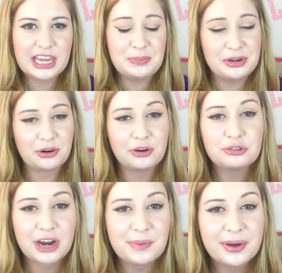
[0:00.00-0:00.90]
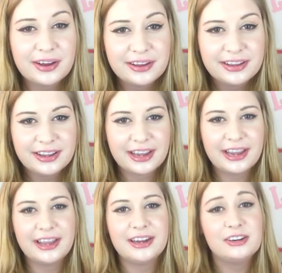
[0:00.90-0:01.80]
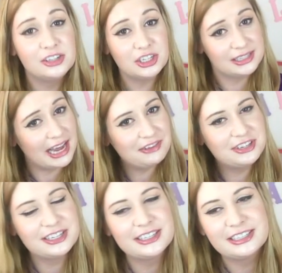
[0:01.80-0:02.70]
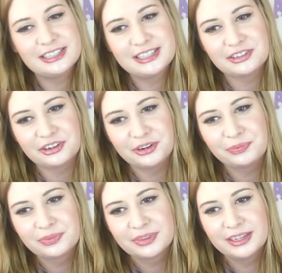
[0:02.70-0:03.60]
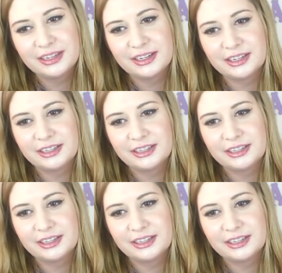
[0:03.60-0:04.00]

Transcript: Min-ho drama and just laughed at it. So yeah,